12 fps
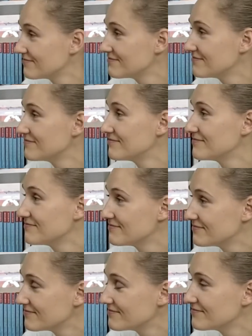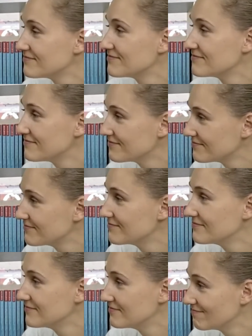
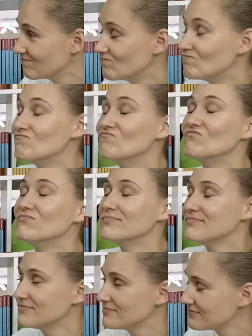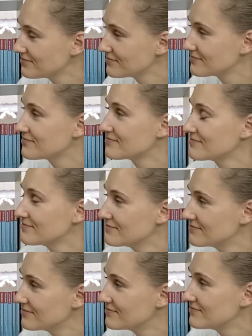
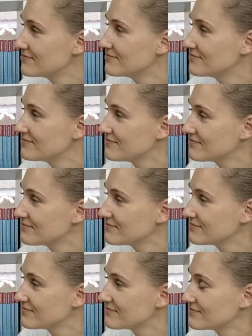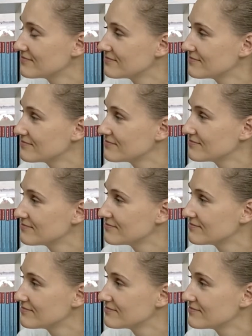
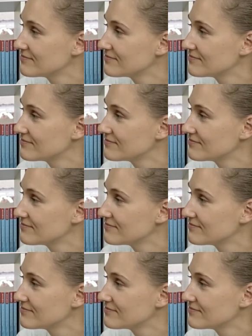No words are spoken by the person on screen.